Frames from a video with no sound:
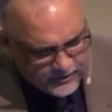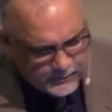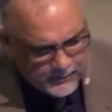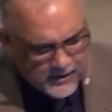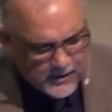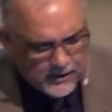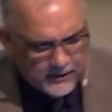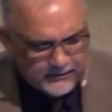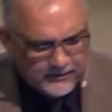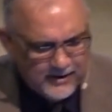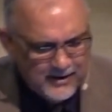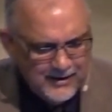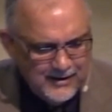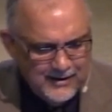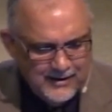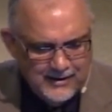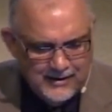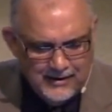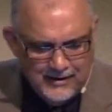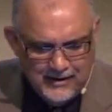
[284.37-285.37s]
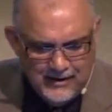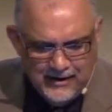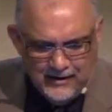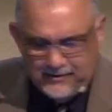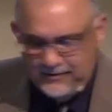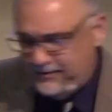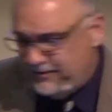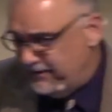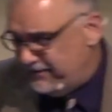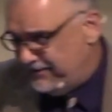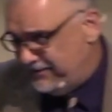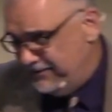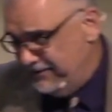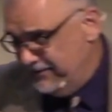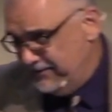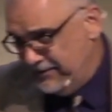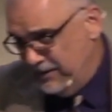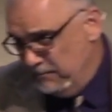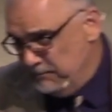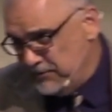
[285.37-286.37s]
is because it's just
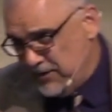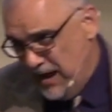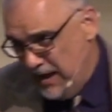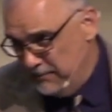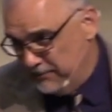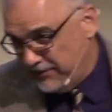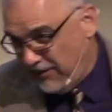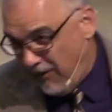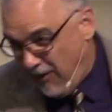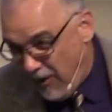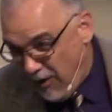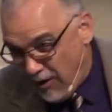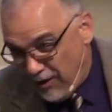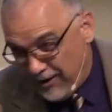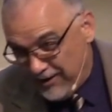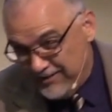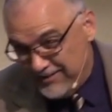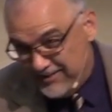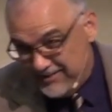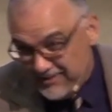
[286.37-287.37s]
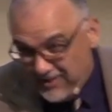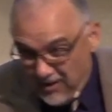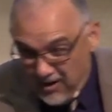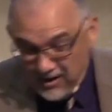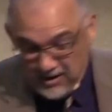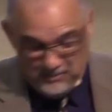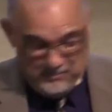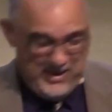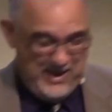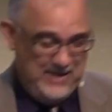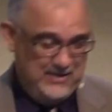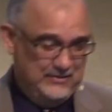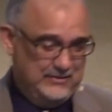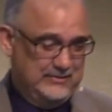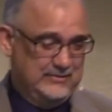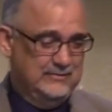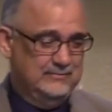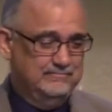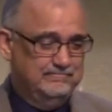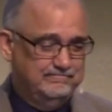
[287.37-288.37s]
sometimes hard to talk about.
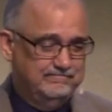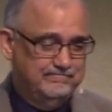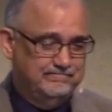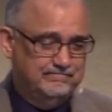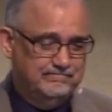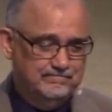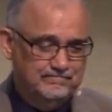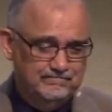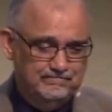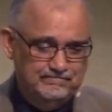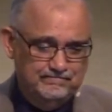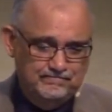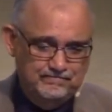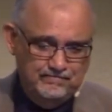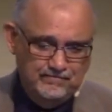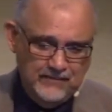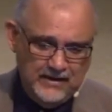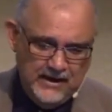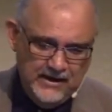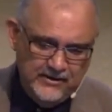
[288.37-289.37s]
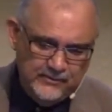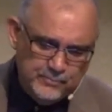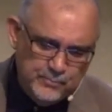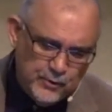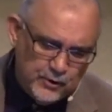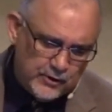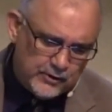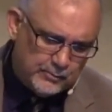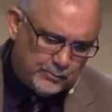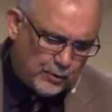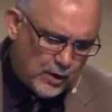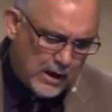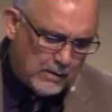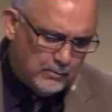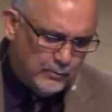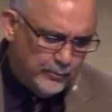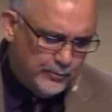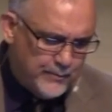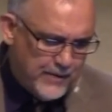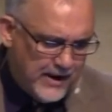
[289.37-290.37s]
In his book, The
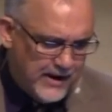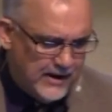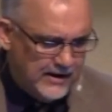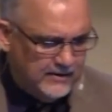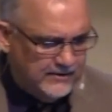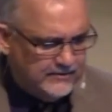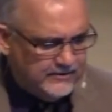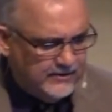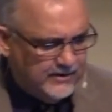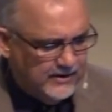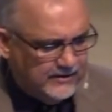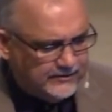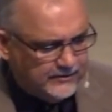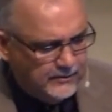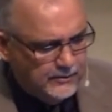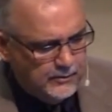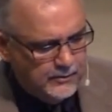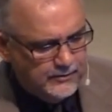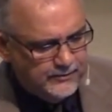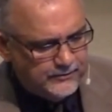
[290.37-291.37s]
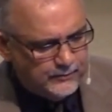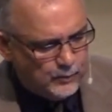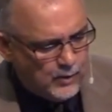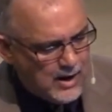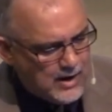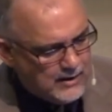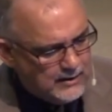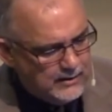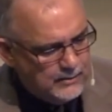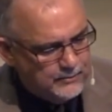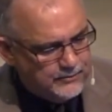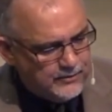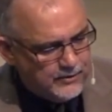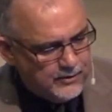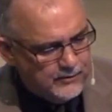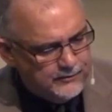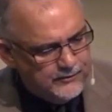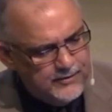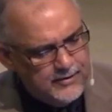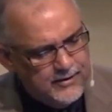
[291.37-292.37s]
Problem with Pain, C.S. Lewis rightly
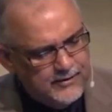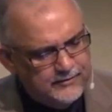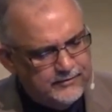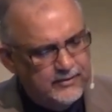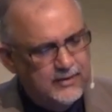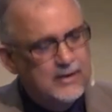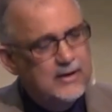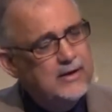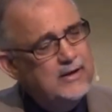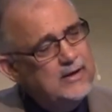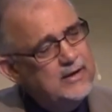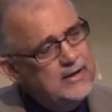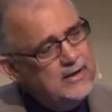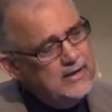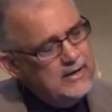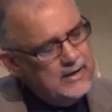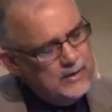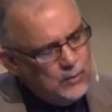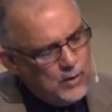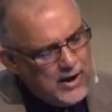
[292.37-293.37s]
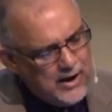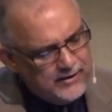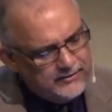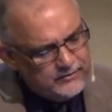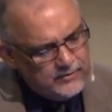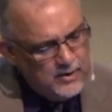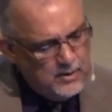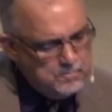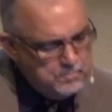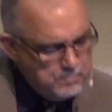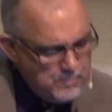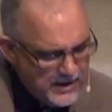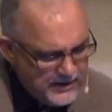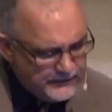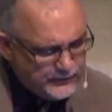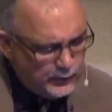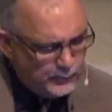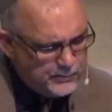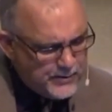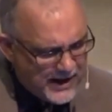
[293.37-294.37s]
observes this. He writes,
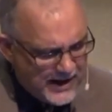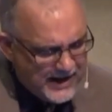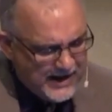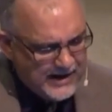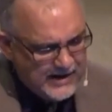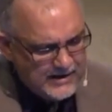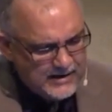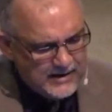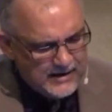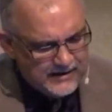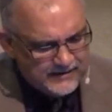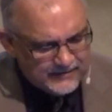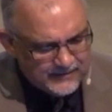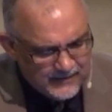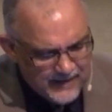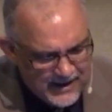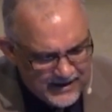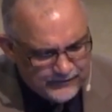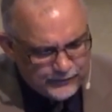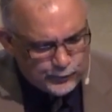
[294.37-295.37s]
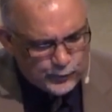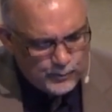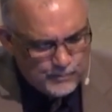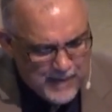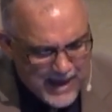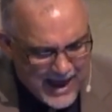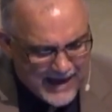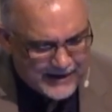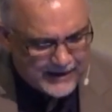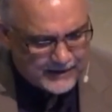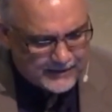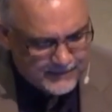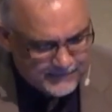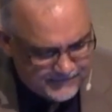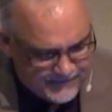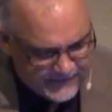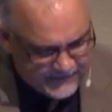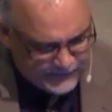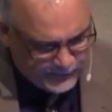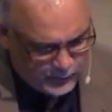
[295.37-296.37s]
mental pain is less dramatic than
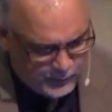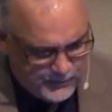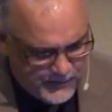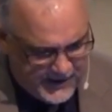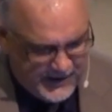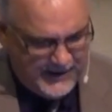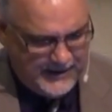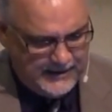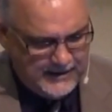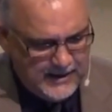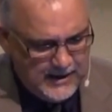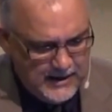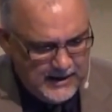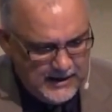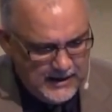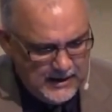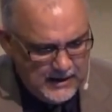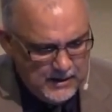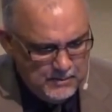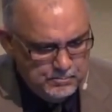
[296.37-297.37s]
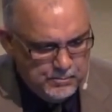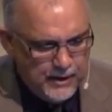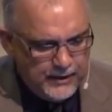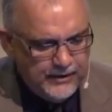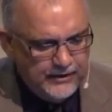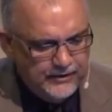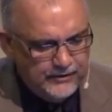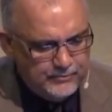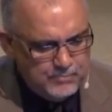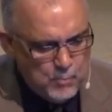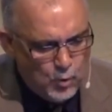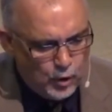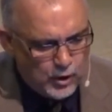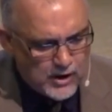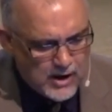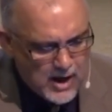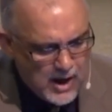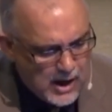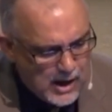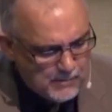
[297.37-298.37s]
physical pain, but it is more
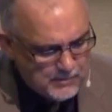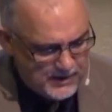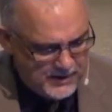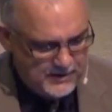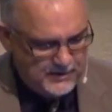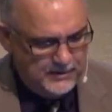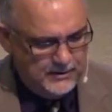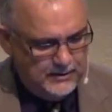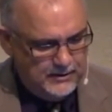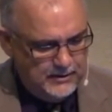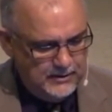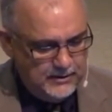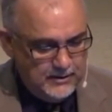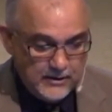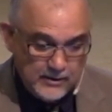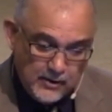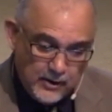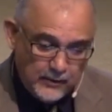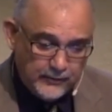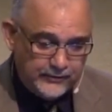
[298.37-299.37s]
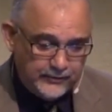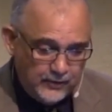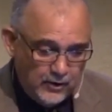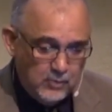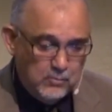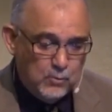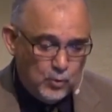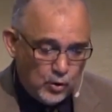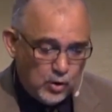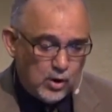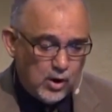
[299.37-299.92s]
common and also more